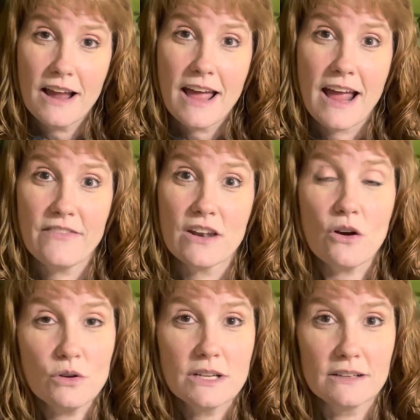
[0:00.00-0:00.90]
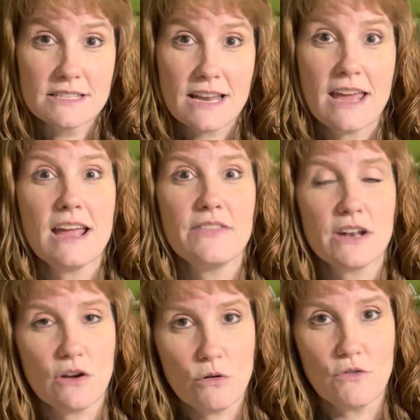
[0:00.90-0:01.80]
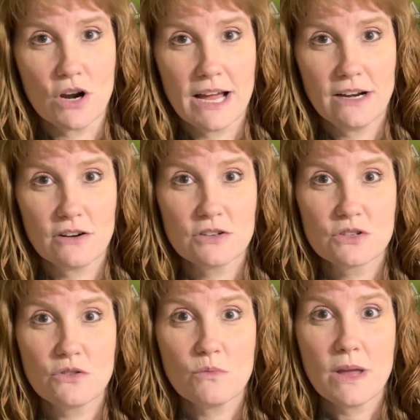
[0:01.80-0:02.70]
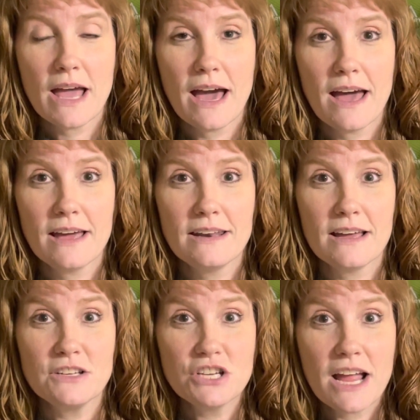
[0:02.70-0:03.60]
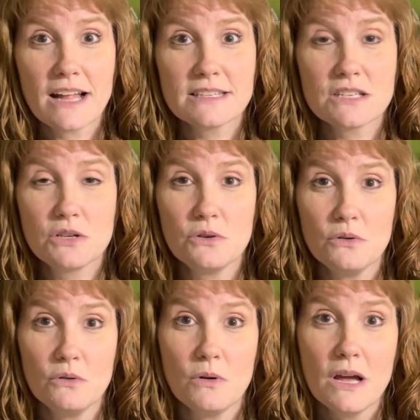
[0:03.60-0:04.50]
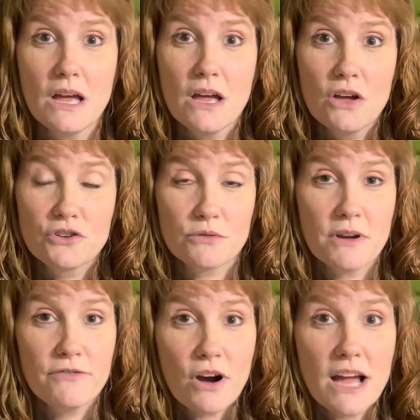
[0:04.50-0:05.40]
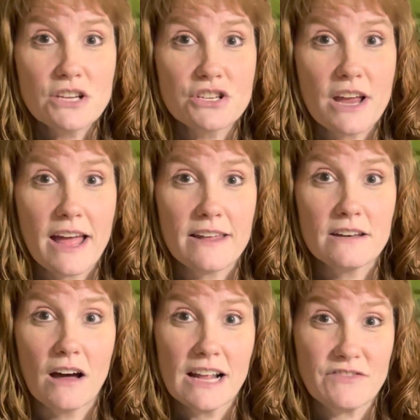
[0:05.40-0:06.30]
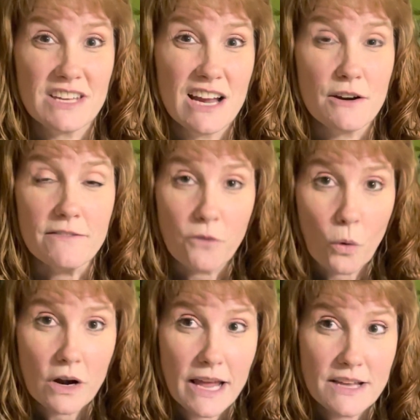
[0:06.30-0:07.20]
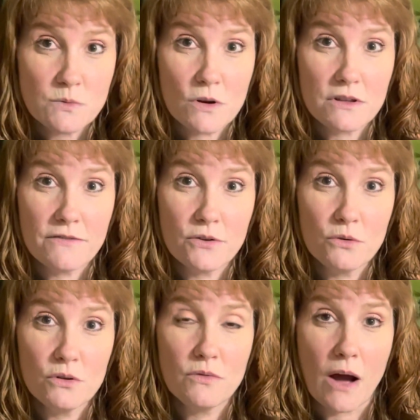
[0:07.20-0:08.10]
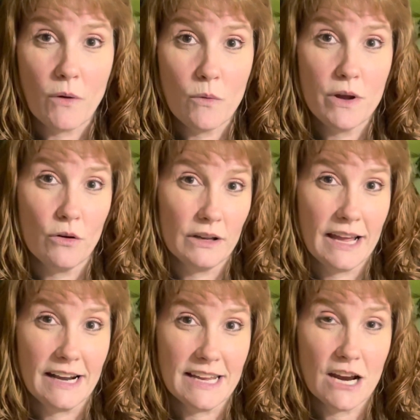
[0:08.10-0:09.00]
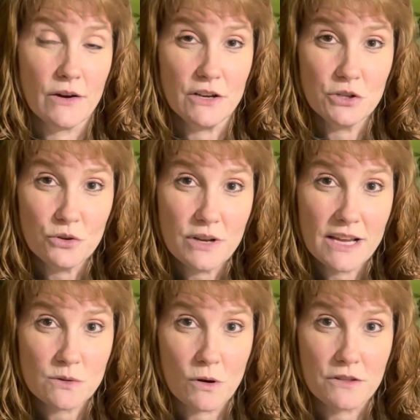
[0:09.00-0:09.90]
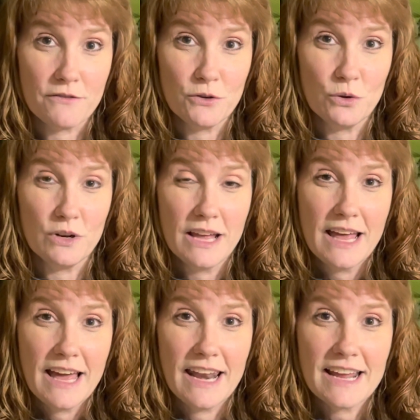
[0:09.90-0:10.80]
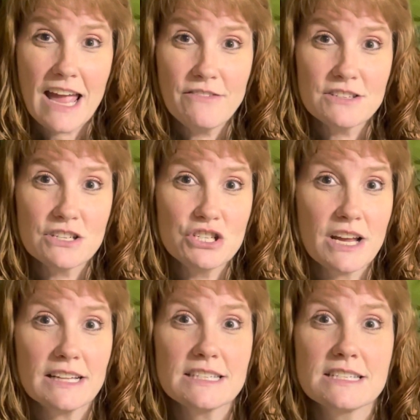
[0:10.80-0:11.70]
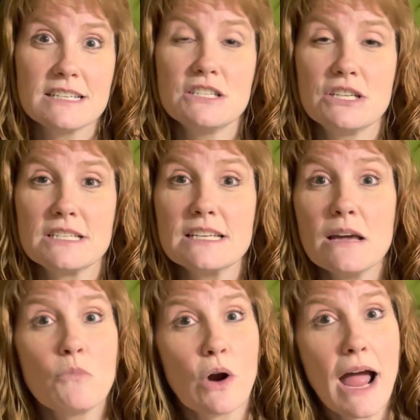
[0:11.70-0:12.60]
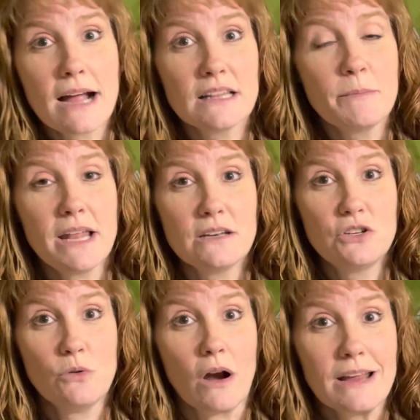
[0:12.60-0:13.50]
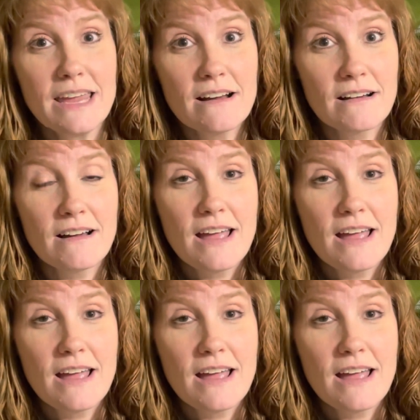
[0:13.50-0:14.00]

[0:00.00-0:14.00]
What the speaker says: and then a hotel stay and then an overnighter, so that we had a chance to refresh and not have to carry 4 days worth of food. That way we only had to carry 2 days worth of food, and it gave us a chance to just get more acclimated to our gear